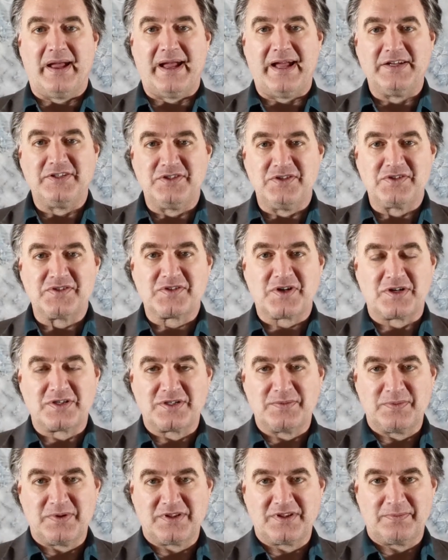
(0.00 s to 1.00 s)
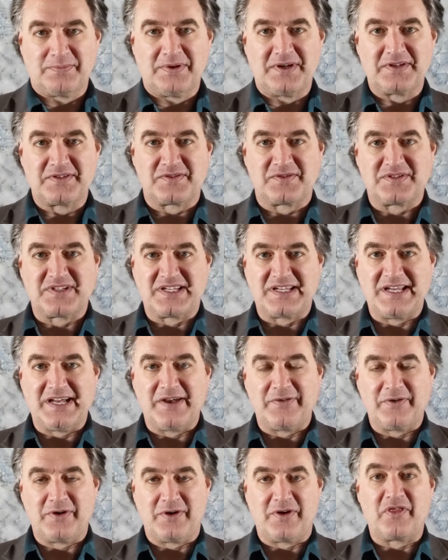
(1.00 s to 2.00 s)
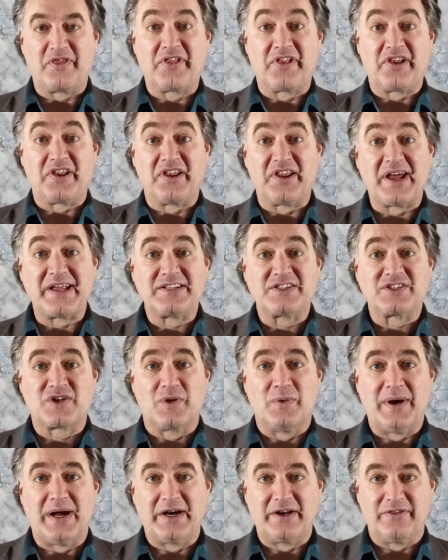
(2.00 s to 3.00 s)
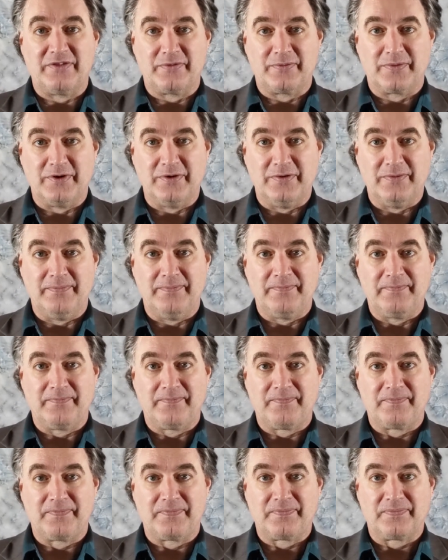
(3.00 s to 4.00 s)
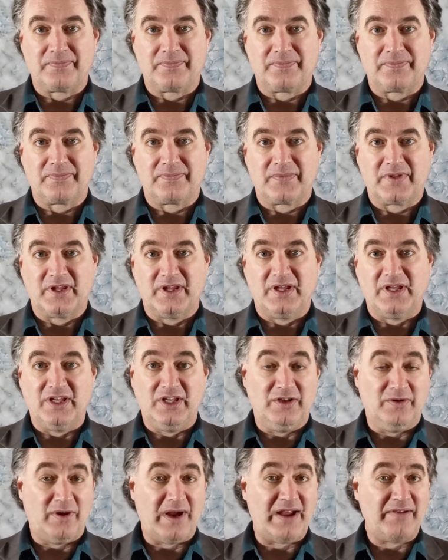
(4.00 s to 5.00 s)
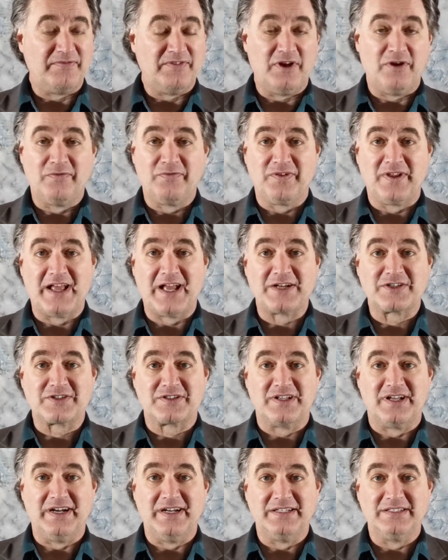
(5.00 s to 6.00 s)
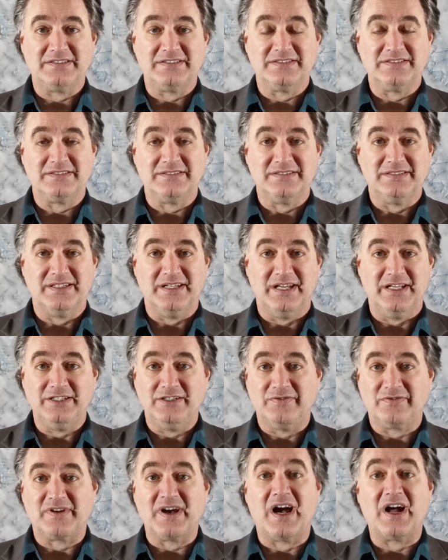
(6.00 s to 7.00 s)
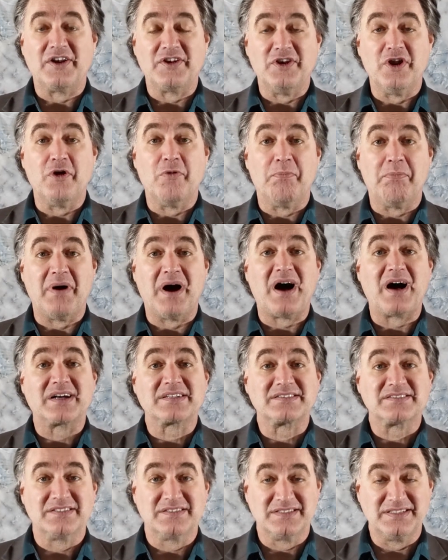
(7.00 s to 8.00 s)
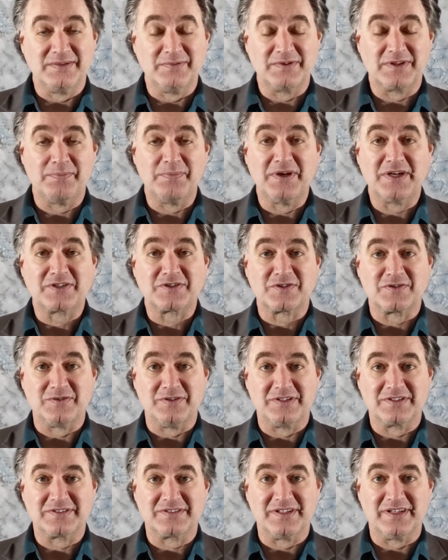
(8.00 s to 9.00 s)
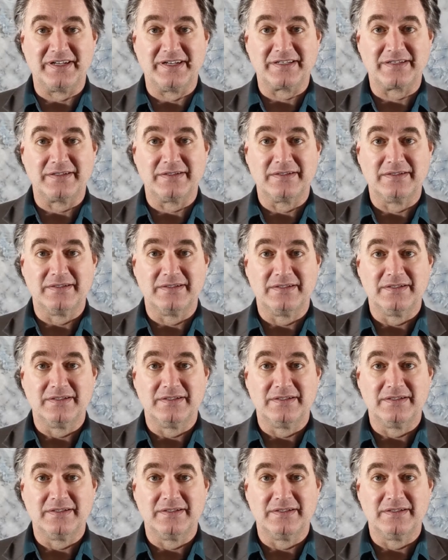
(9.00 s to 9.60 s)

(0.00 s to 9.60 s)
As you start to put the puzzle together, the lights go out in the room. You have no flashlight, and you've got no box to see what the picture looks like.